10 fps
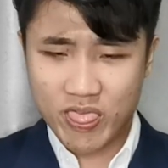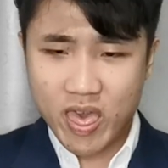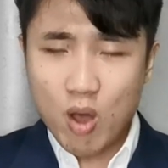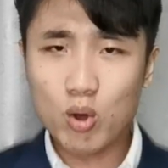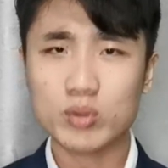
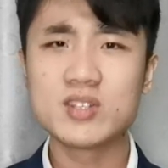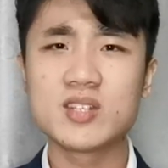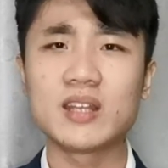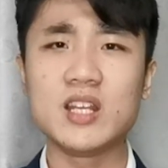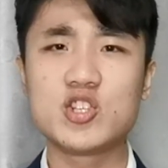their own
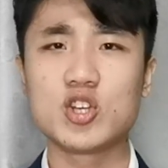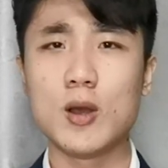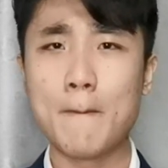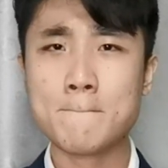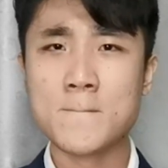
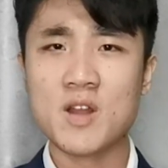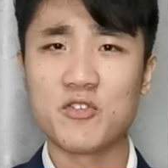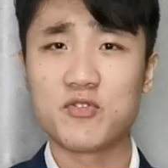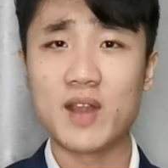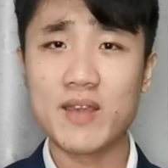signature
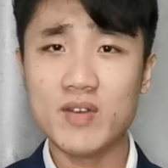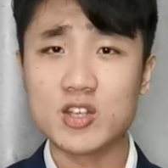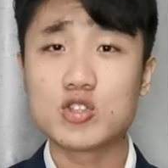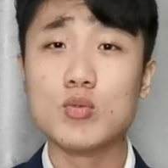flavors